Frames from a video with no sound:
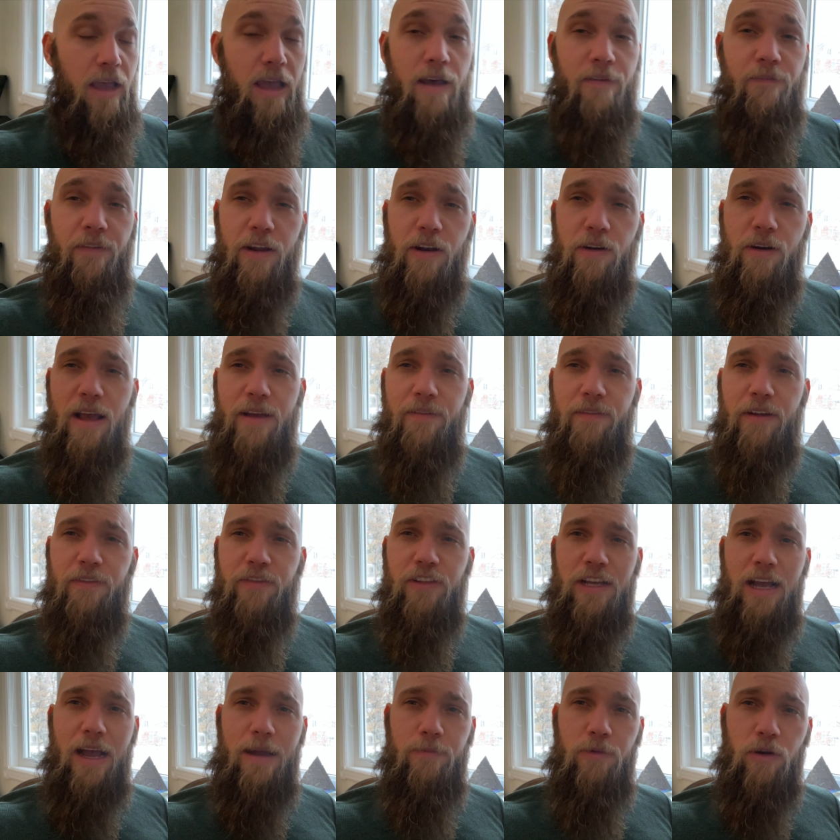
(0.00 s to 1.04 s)
if I don't have enough
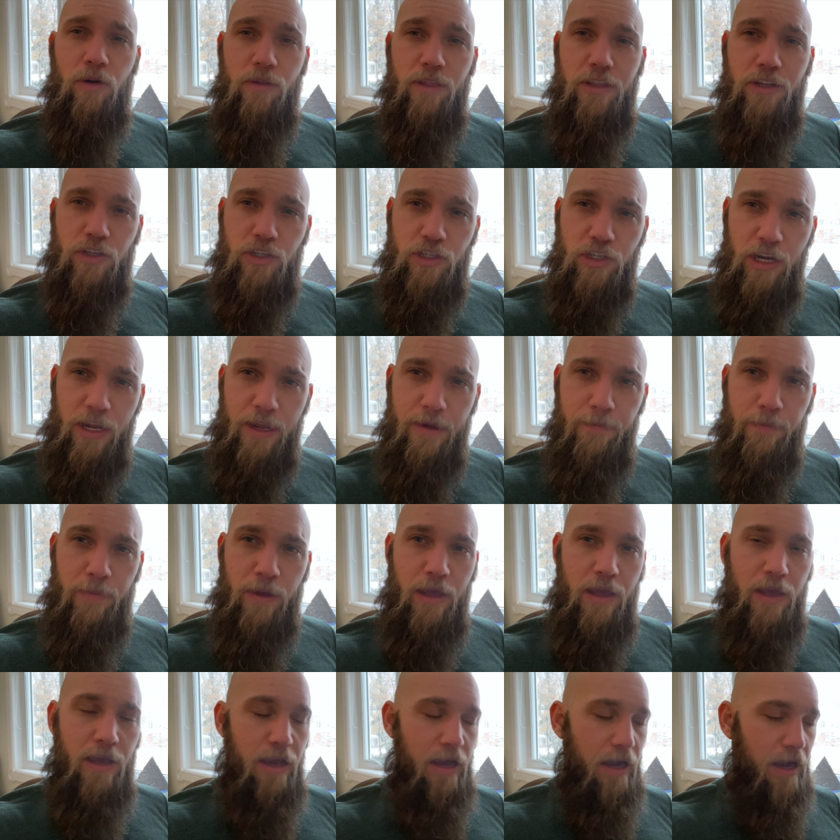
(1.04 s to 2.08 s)
time to go to the gym,
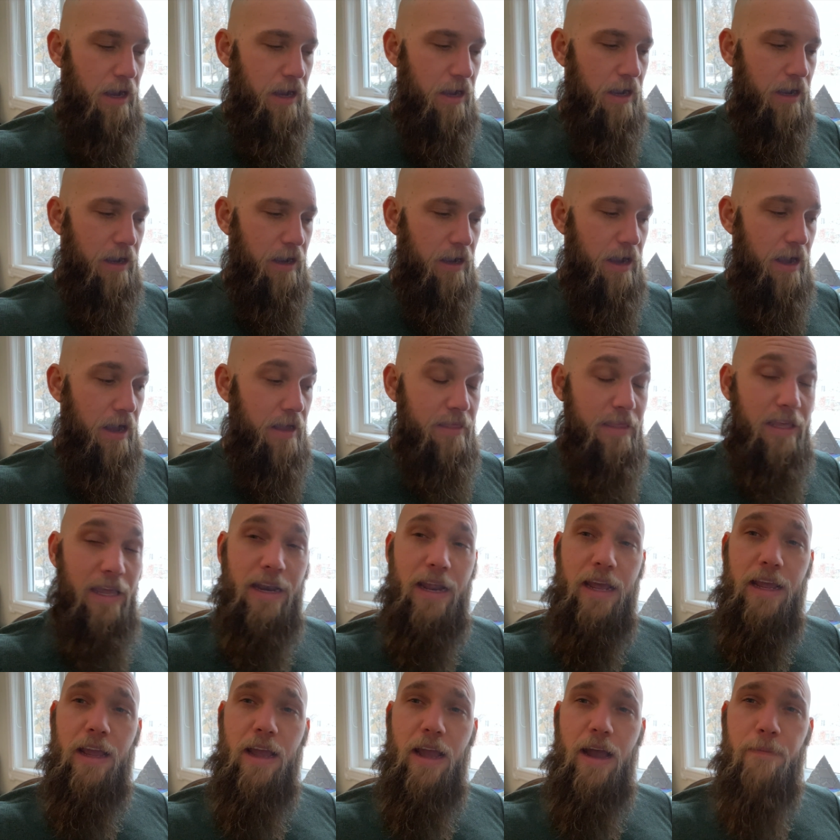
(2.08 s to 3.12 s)
uh,
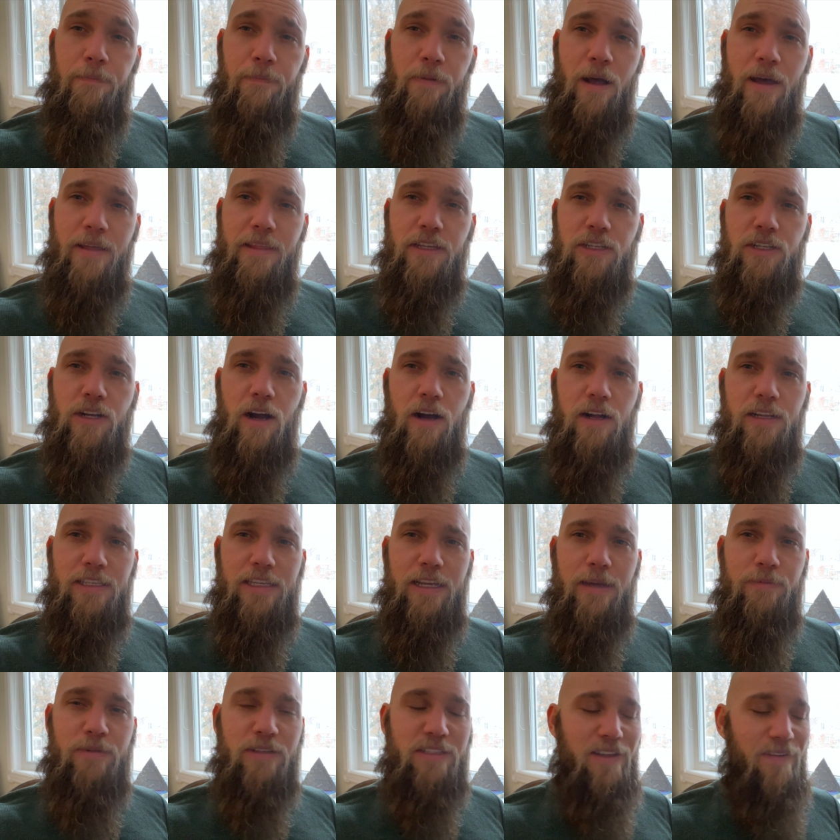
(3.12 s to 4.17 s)
then I apply this
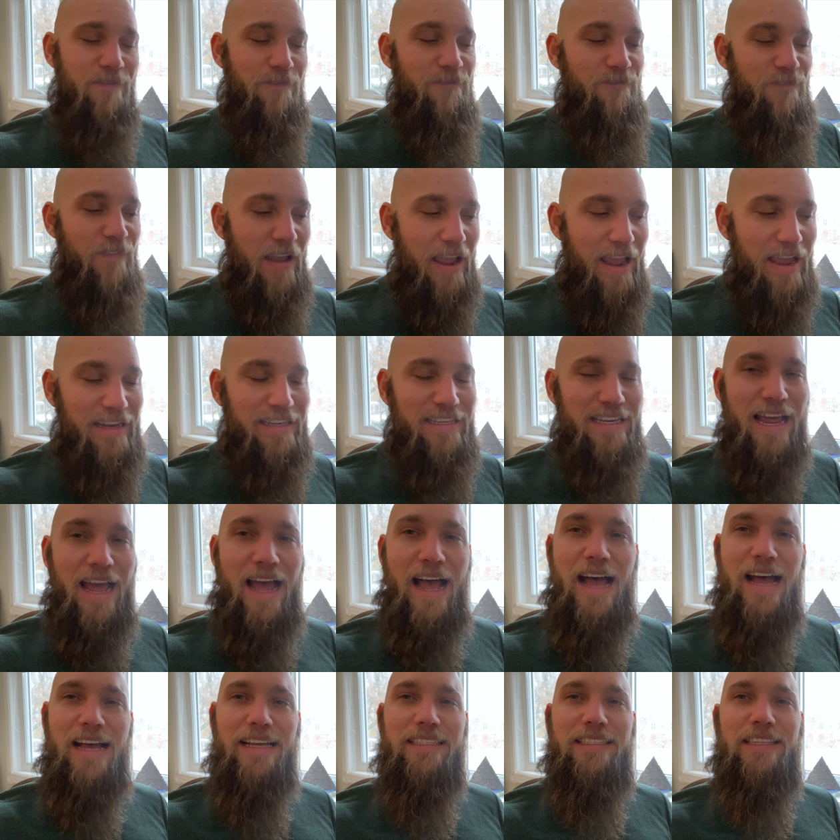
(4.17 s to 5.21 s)
concept. It's a
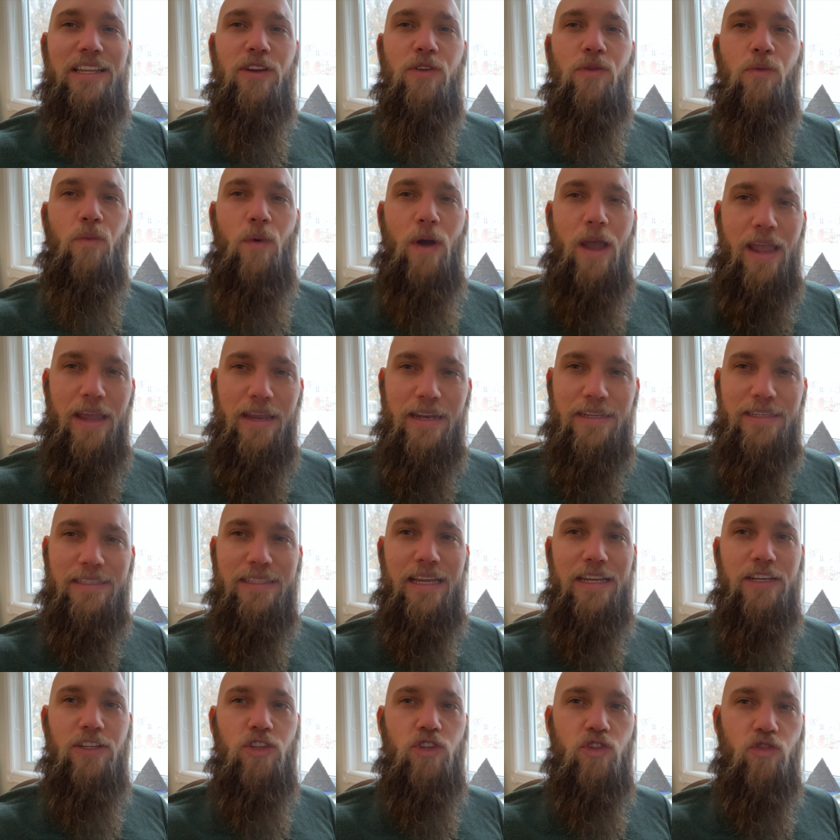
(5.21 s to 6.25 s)
fantastic way to
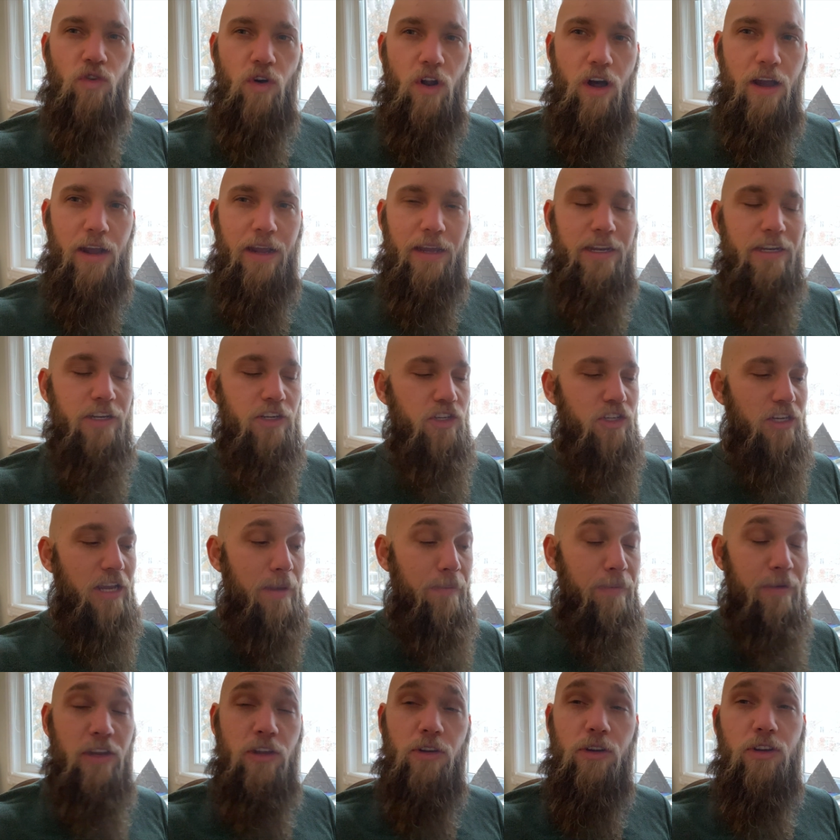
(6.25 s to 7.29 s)
stay strong and in
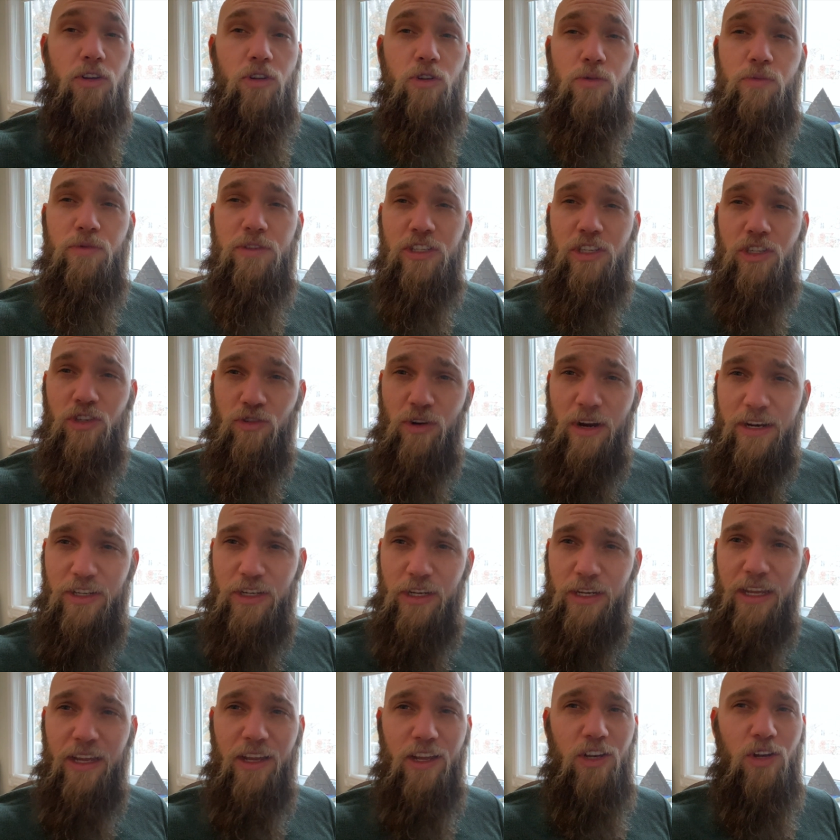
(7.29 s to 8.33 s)
shape. And you can do it with
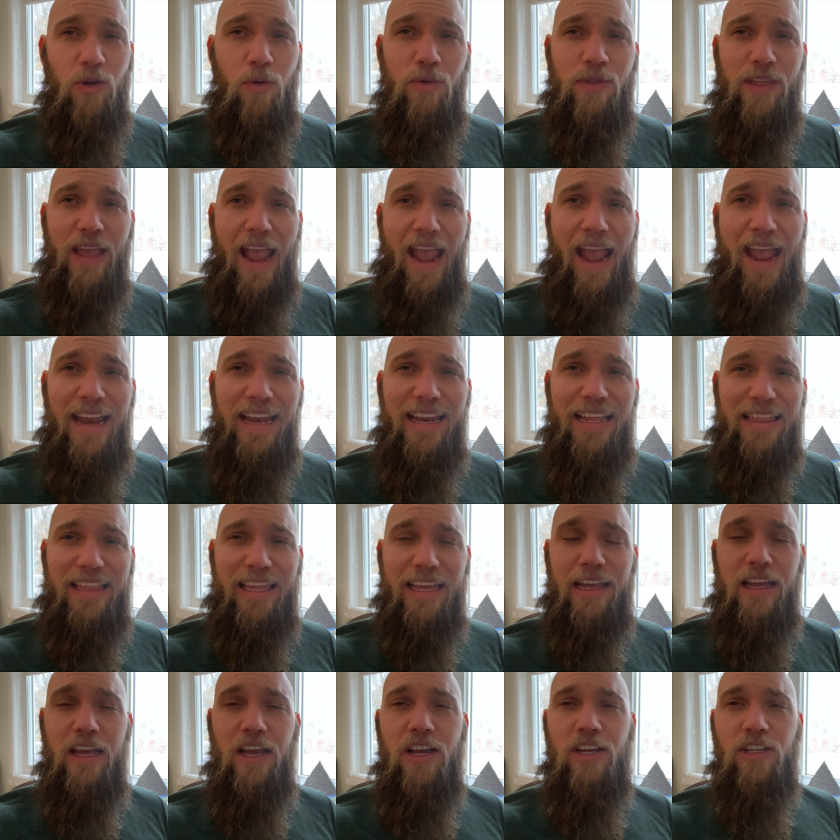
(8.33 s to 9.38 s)
stretching, you can do it with
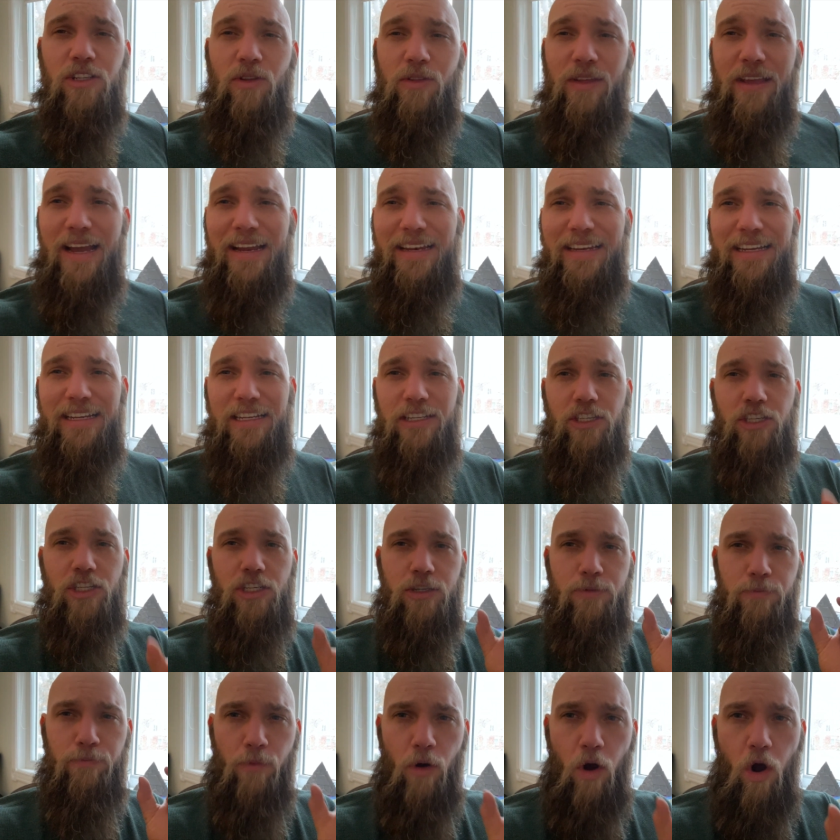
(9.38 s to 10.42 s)
anything. So the idea is
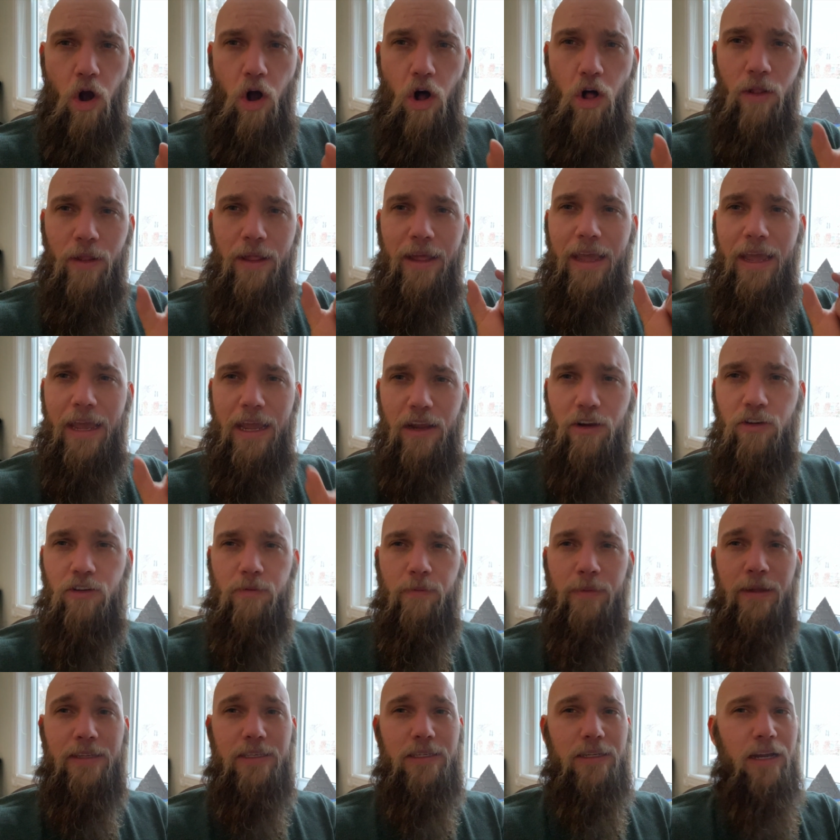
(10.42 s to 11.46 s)
small
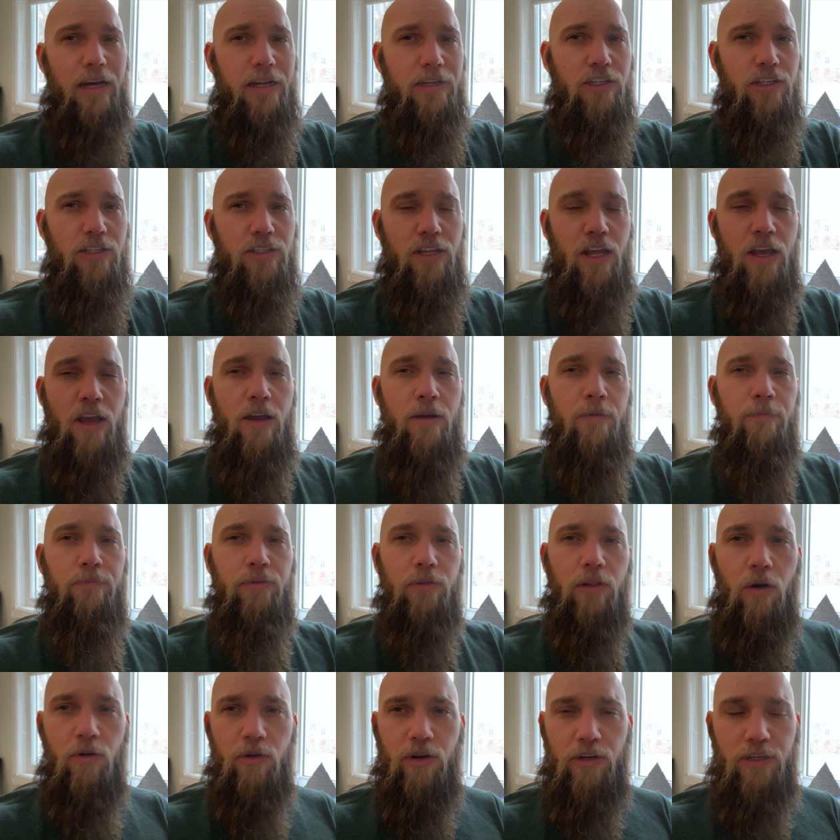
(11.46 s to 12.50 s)
increments, not just
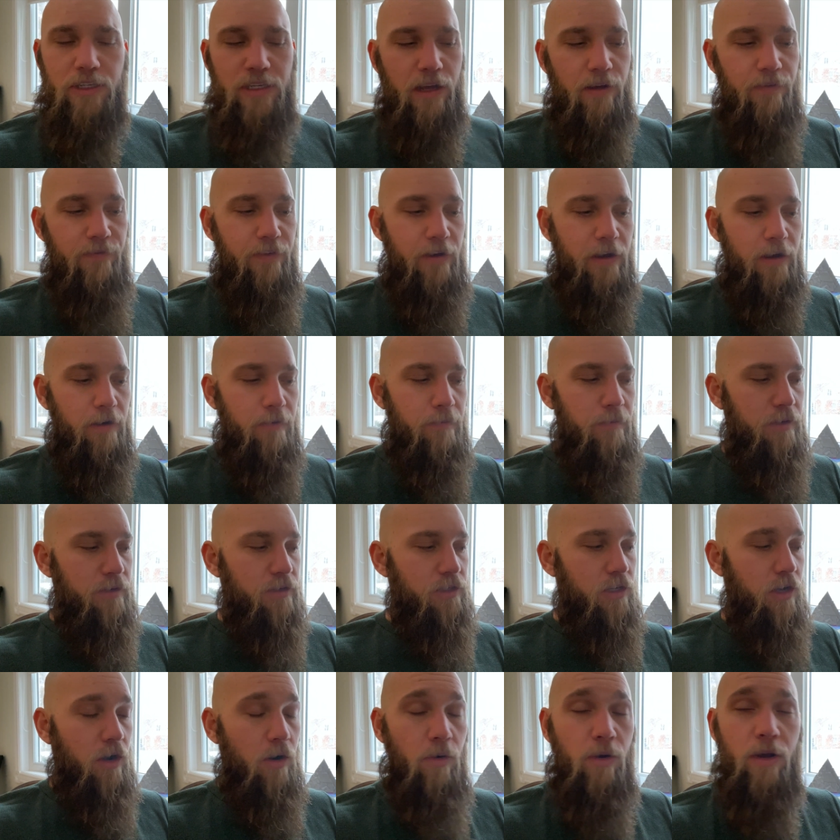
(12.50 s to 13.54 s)
blow yourself out.
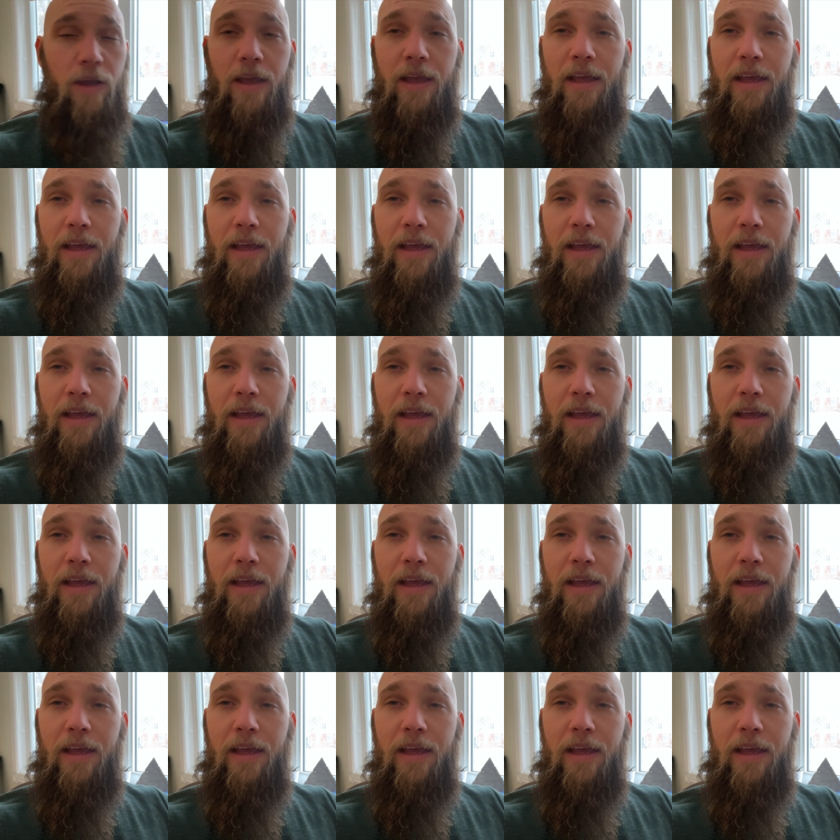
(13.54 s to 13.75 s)
So